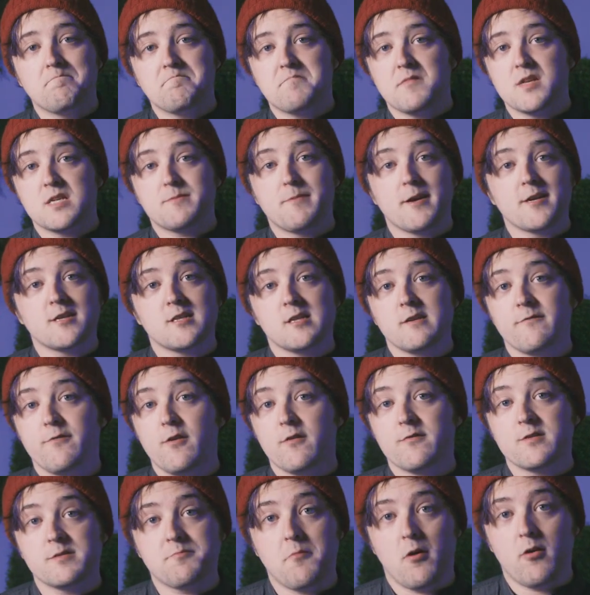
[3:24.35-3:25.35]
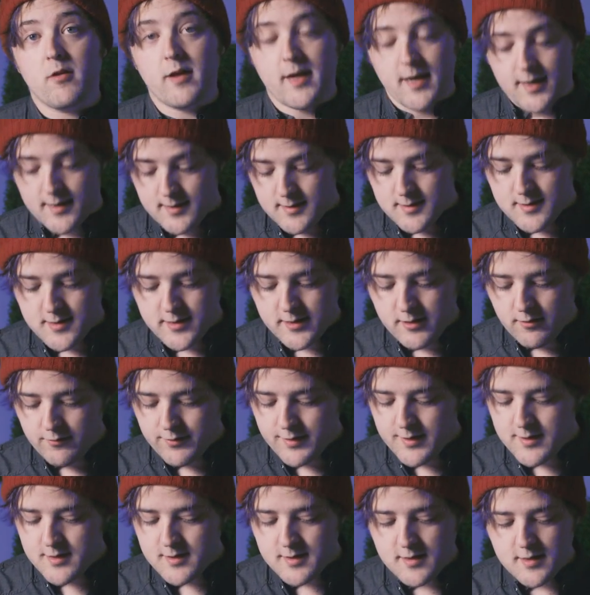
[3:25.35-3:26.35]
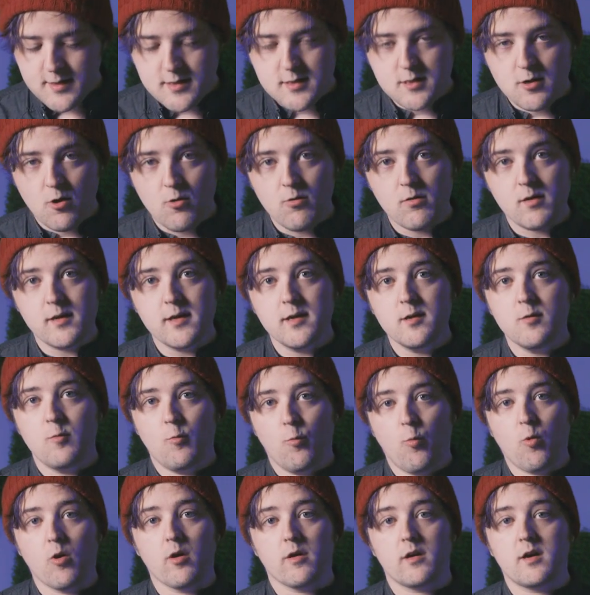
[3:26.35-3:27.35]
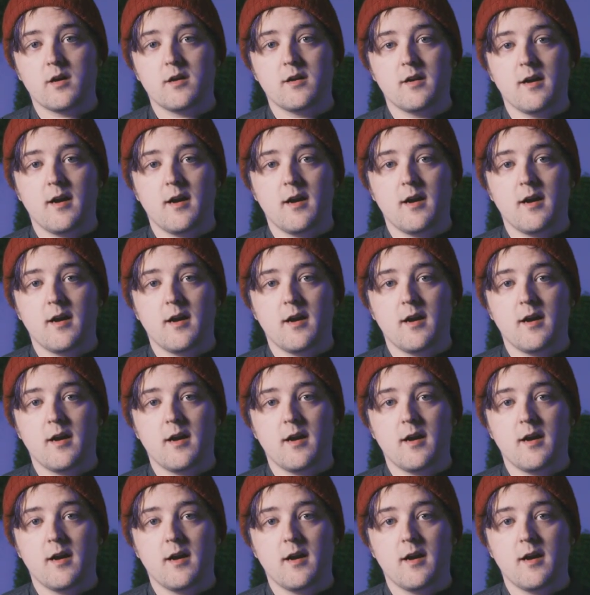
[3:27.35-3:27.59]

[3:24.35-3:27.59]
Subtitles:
especially if you have small hands. These totally work.